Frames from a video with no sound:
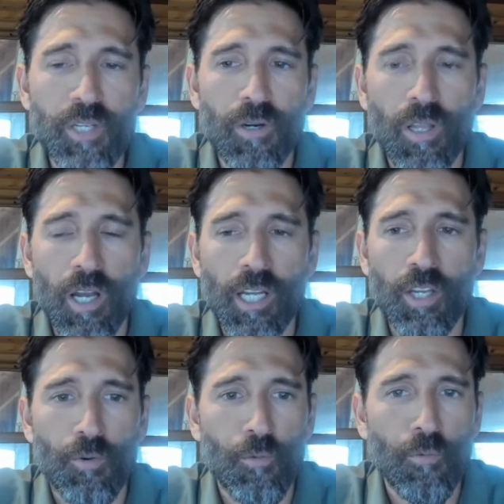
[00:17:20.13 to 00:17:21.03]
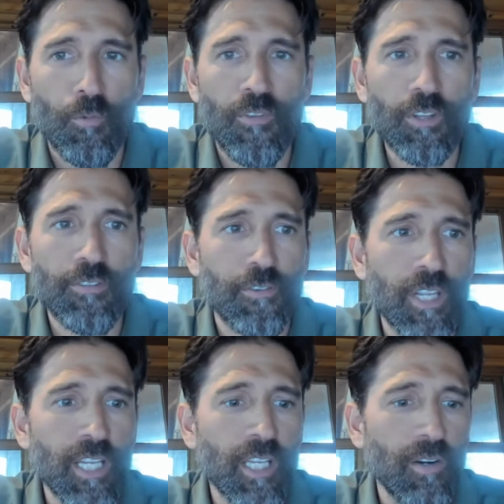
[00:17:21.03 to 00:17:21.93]
we go along, feel
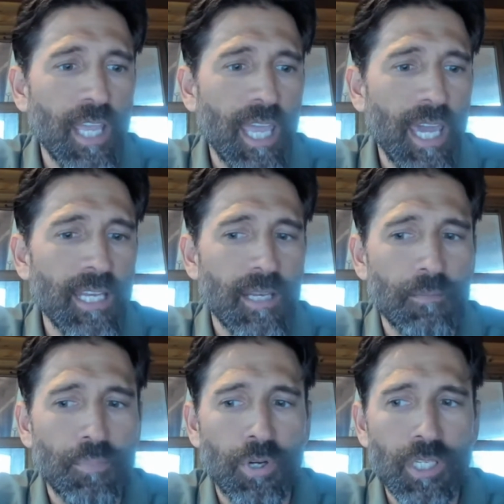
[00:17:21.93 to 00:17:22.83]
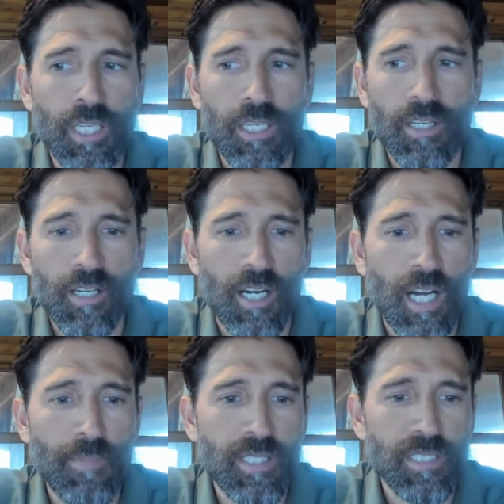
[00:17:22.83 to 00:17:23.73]
free to go ahead and put in the
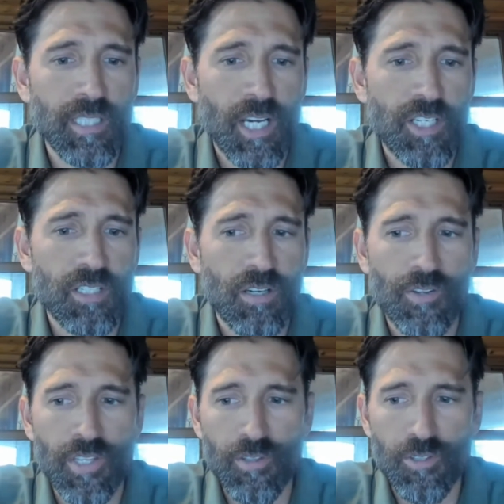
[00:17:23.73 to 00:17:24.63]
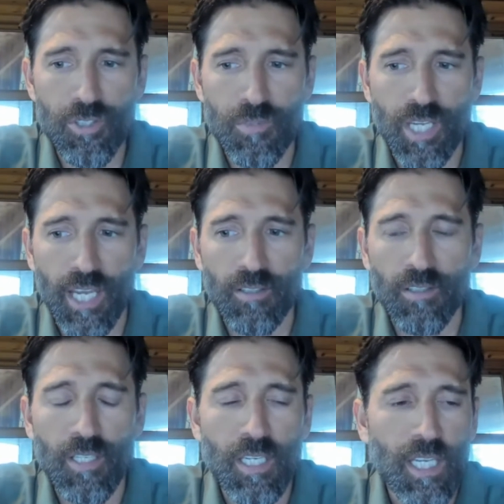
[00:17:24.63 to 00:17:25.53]
comments section on the YouTube
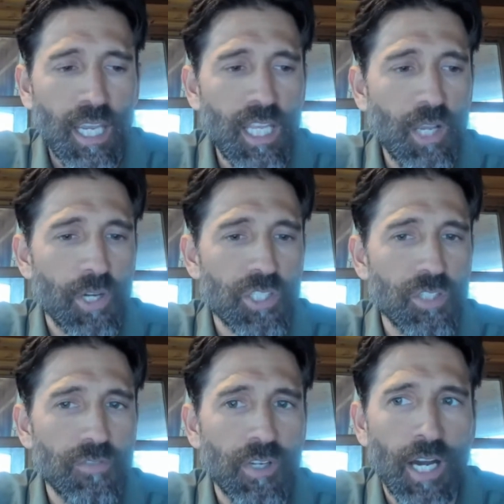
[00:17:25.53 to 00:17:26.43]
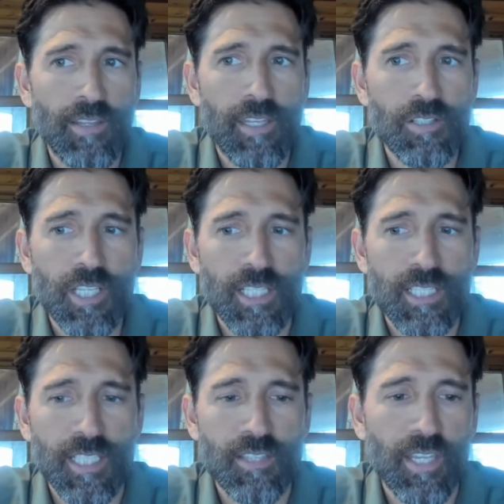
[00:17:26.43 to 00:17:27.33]
channel any questions you've got. Those kind of
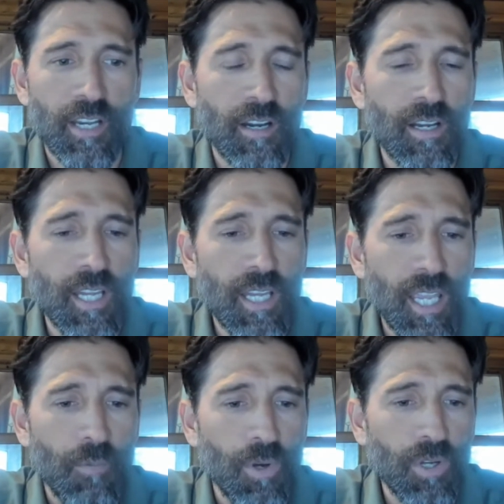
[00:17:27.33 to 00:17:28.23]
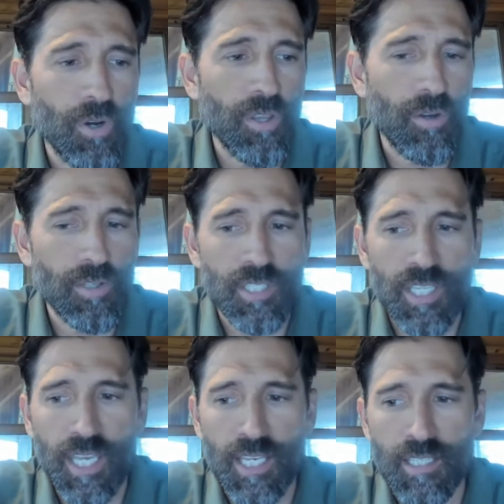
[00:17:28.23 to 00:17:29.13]
stick there, and we'll go to those at
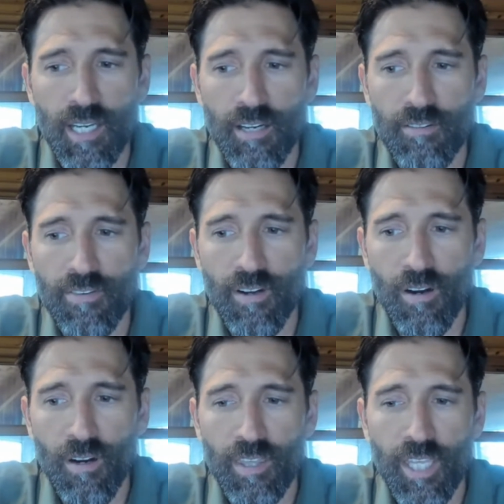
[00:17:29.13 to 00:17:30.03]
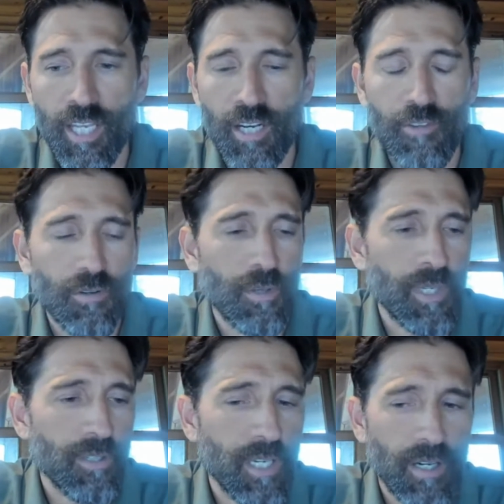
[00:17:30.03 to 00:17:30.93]
the end of the interview that
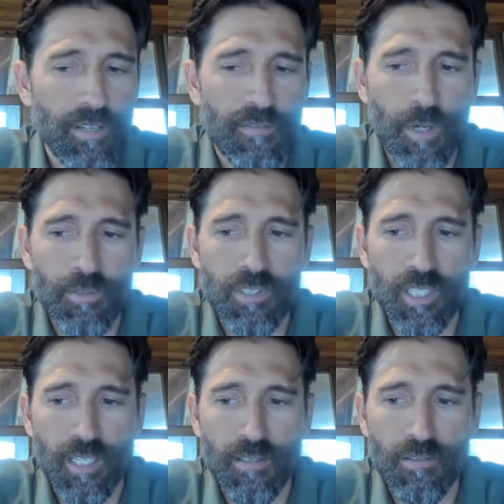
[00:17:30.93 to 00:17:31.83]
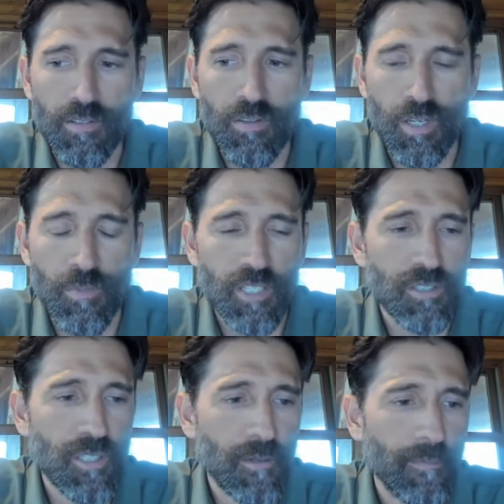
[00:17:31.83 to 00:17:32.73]
we do here in about 30 minutes
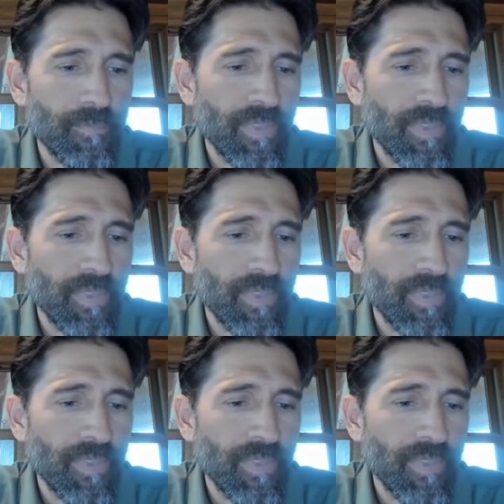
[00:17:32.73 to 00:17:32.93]
or so.